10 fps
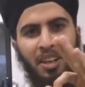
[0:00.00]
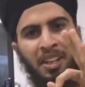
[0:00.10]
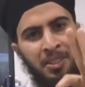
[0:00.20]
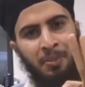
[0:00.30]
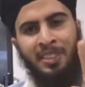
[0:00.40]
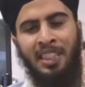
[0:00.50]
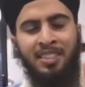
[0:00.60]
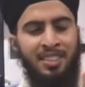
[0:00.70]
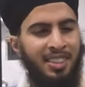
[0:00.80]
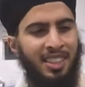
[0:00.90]
100%
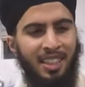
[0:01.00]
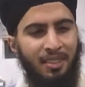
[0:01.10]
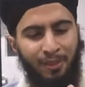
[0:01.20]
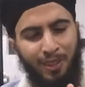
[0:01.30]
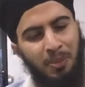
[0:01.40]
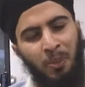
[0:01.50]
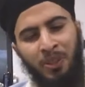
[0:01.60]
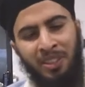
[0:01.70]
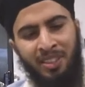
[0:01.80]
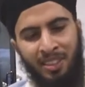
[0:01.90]
full
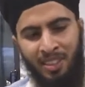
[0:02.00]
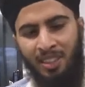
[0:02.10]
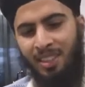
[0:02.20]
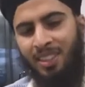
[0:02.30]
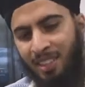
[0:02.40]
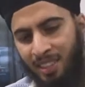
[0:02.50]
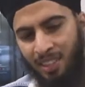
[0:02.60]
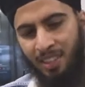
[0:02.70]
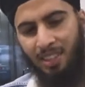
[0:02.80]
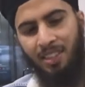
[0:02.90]
support.
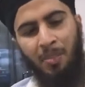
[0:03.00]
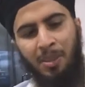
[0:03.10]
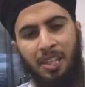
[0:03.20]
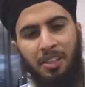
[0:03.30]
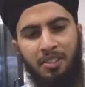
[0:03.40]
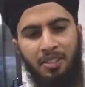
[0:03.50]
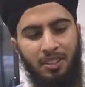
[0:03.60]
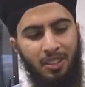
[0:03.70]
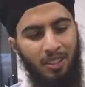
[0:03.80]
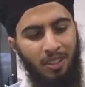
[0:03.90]
Coming out
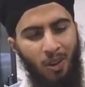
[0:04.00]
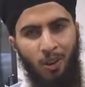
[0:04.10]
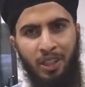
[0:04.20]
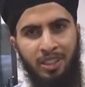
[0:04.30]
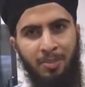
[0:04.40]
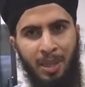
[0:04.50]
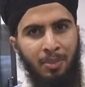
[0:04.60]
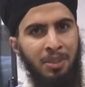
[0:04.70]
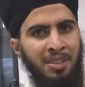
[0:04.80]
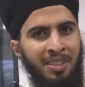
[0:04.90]
early September